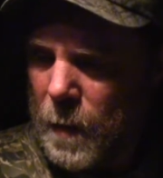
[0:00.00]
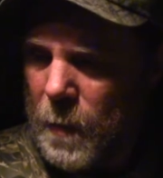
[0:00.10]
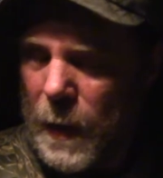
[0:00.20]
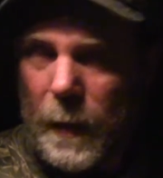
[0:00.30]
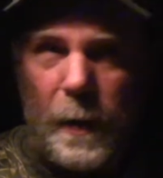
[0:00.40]

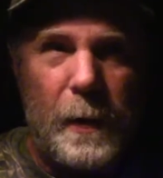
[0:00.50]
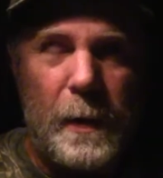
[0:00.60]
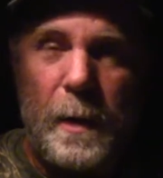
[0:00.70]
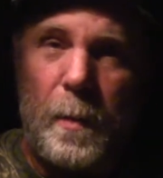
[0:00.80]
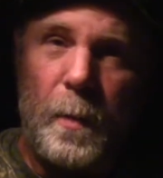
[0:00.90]
But I know there are
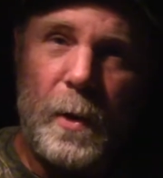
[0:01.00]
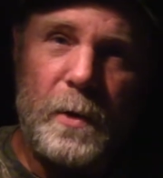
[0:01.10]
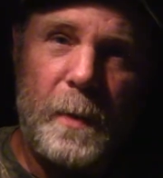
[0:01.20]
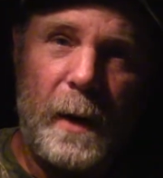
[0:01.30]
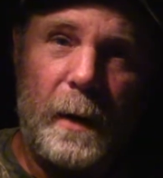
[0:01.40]
a couple
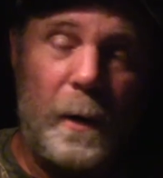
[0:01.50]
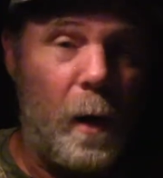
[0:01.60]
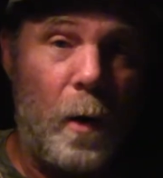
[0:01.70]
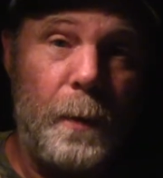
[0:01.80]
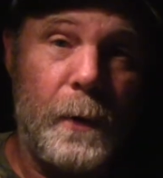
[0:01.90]
birds back in here.
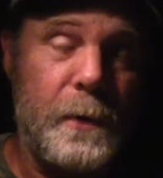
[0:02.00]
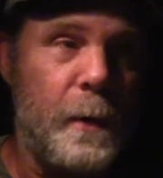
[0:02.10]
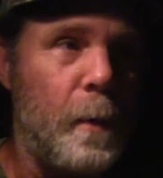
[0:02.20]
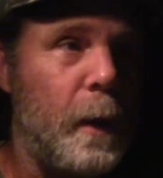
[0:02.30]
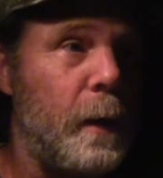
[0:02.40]
I hope they're
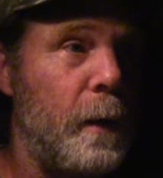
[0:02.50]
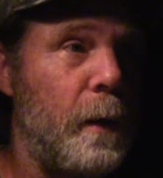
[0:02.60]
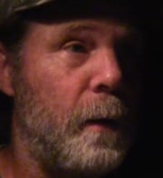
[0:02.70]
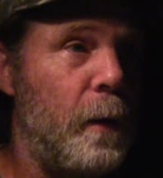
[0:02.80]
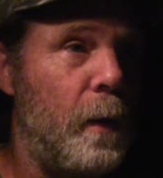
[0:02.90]
still back in
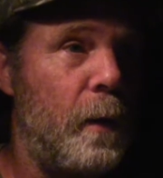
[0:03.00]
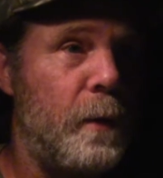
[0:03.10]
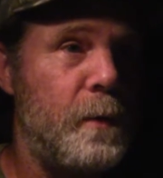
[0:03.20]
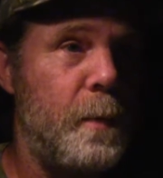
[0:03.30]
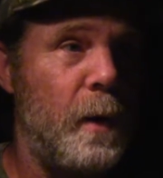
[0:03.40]
here.
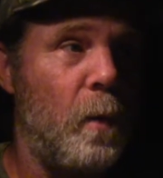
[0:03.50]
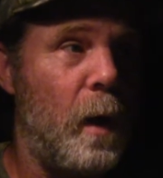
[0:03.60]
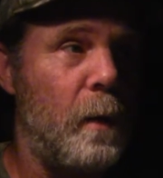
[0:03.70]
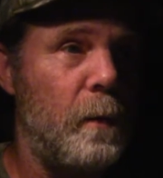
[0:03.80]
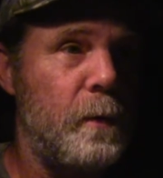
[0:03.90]
It's been a
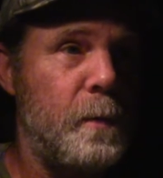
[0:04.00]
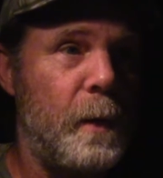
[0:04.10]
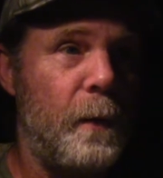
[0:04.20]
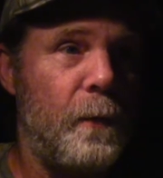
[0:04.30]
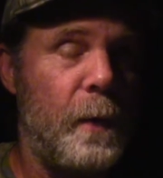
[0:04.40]
while. It's
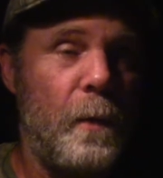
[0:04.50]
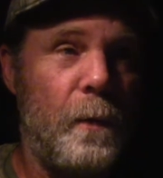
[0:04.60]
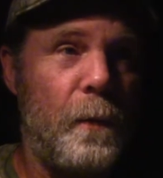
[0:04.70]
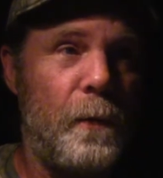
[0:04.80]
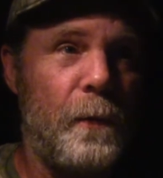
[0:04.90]
been three
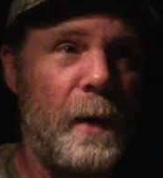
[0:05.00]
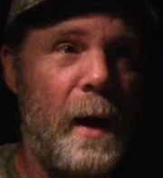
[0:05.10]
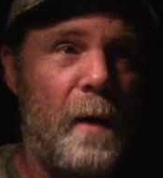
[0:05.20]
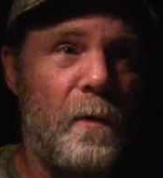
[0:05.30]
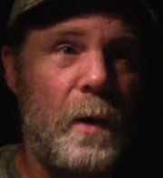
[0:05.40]
and a
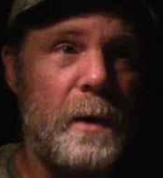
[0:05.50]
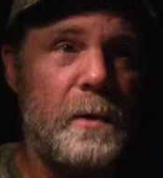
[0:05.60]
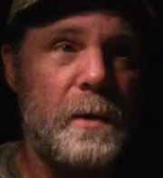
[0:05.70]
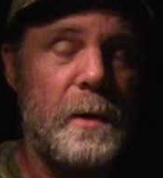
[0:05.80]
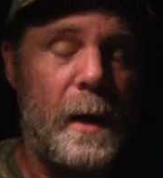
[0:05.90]
half
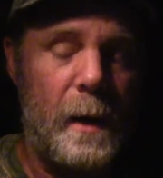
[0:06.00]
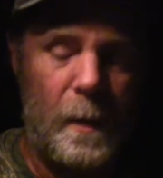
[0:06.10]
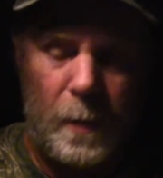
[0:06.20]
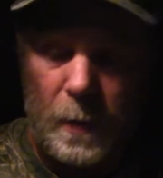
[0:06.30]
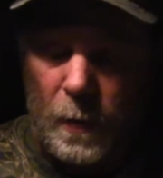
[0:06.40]
weeks since that
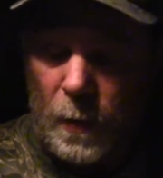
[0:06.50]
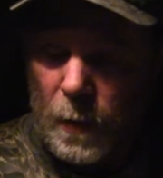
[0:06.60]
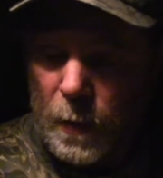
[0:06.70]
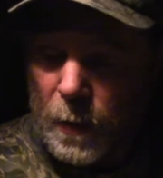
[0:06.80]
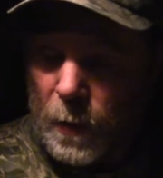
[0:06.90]
happened.
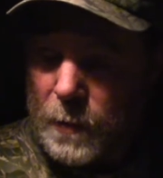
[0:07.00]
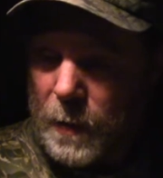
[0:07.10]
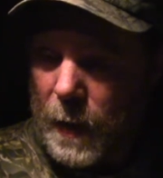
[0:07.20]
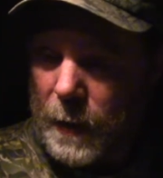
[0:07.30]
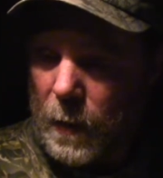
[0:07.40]

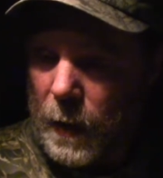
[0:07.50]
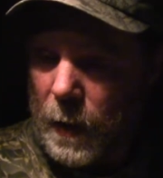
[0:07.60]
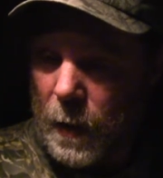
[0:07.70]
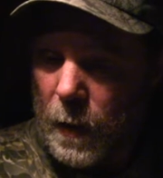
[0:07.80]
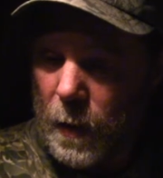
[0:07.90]
So
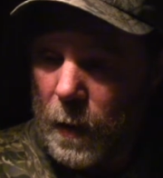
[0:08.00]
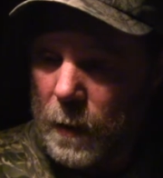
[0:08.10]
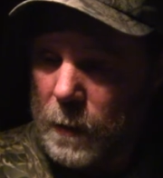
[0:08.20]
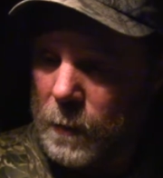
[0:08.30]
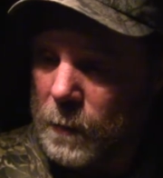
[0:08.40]
anyway,
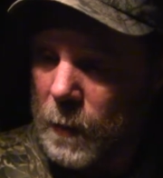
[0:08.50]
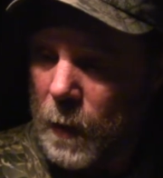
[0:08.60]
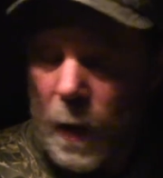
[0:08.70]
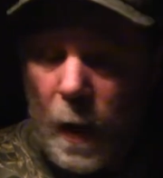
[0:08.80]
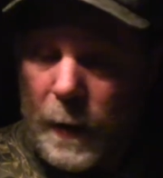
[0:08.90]

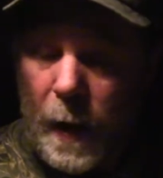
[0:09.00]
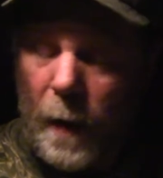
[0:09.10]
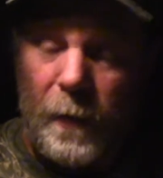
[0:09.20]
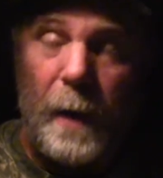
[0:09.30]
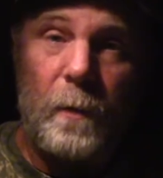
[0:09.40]

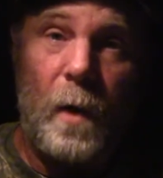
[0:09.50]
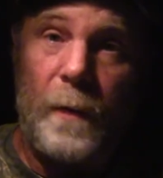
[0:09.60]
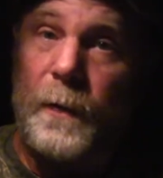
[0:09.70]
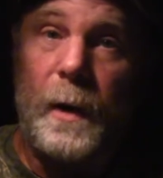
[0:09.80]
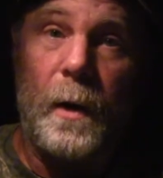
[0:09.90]
yeah, I've had a
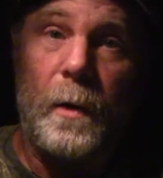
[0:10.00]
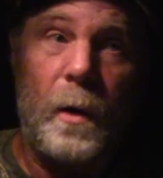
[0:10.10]
rough year.